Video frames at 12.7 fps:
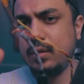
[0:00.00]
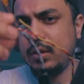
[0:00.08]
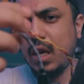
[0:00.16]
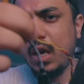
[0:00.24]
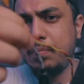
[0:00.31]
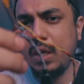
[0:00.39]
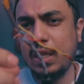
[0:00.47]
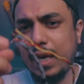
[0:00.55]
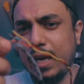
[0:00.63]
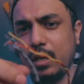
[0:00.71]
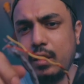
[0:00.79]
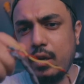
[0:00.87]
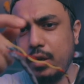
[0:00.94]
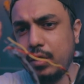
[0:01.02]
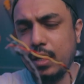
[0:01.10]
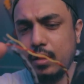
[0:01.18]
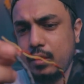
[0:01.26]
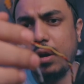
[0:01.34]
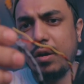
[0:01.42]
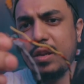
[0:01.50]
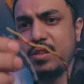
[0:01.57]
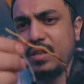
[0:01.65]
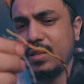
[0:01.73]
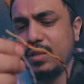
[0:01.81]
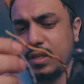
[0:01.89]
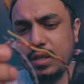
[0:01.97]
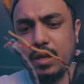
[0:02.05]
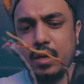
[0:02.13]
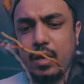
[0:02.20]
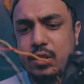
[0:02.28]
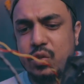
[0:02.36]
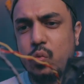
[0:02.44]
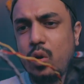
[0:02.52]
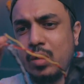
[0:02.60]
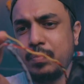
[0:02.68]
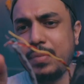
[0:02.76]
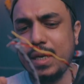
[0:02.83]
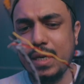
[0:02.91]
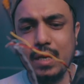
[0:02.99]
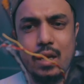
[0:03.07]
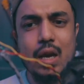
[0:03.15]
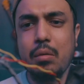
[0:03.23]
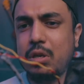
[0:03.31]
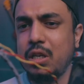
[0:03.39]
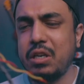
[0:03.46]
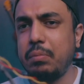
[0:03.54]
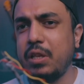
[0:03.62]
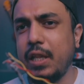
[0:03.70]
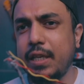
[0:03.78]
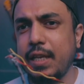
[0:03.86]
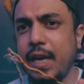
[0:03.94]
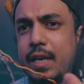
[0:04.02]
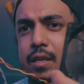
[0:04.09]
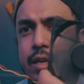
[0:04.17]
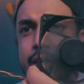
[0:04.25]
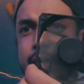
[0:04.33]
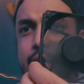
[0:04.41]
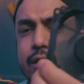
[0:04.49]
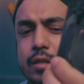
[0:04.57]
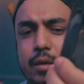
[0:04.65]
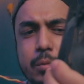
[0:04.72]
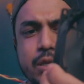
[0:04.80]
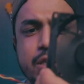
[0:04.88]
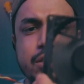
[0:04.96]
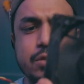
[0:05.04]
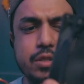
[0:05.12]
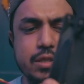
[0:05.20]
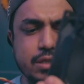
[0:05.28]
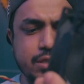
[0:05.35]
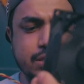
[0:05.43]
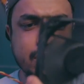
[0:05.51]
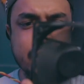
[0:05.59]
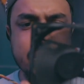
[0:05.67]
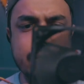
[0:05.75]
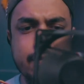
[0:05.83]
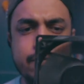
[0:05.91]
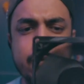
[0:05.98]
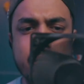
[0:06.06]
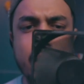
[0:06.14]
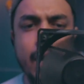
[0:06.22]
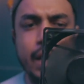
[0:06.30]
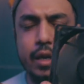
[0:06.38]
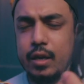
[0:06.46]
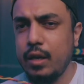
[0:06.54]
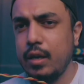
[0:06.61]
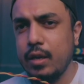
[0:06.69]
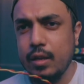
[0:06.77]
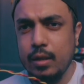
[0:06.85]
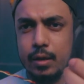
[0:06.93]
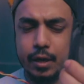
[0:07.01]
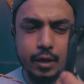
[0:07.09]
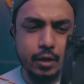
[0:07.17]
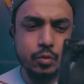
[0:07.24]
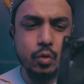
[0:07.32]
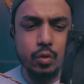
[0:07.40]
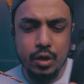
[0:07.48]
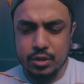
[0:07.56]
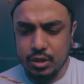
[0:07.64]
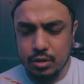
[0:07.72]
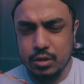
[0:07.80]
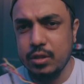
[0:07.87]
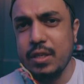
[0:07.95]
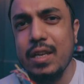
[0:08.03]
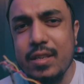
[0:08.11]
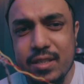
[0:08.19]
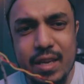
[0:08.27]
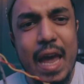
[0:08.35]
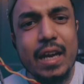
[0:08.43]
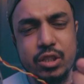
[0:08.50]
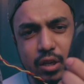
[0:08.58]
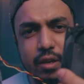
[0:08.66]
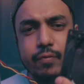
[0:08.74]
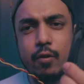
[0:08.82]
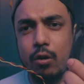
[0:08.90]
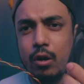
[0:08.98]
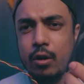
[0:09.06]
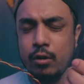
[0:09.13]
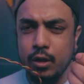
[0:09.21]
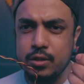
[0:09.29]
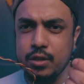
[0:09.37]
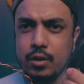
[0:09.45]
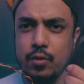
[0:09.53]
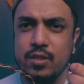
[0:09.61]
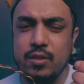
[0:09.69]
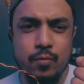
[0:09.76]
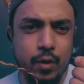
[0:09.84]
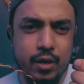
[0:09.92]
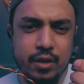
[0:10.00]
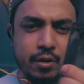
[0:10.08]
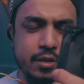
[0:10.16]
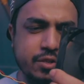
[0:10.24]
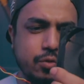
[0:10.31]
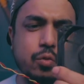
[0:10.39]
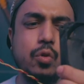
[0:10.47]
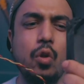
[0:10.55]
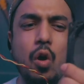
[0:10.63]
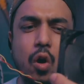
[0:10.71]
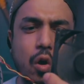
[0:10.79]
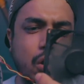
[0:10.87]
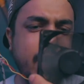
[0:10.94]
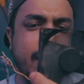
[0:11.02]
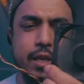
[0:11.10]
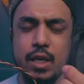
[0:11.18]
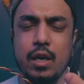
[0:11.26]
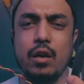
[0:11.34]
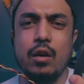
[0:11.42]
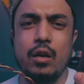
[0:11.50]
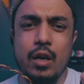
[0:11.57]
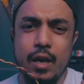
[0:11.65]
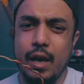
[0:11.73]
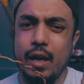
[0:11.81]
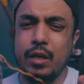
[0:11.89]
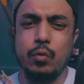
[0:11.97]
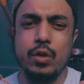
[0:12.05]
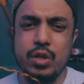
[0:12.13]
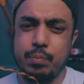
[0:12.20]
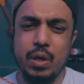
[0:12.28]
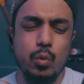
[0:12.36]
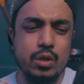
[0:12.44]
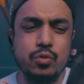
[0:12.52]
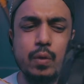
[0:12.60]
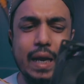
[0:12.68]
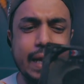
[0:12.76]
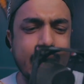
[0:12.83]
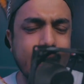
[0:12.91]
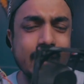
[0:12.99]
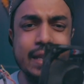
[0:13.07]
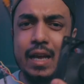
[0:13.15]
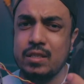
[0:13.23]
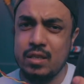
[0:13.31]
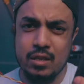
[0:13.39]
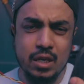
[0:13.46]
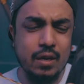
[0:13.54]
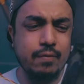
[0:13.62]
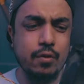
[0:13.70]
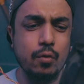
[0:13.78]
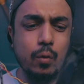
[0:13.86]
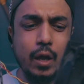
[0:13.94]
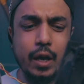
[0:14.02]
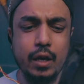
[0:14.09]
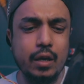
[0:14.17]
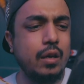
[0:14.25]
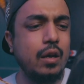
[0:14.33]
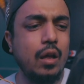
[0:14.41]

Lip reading: tape it, like you can arrange it as you want, but I'm gonna keep it like that, and I'm gonna use this for my like Know Your Situation. It's actually for a situation where there is not any air and you were dripping with sweat, and that's gonna give you like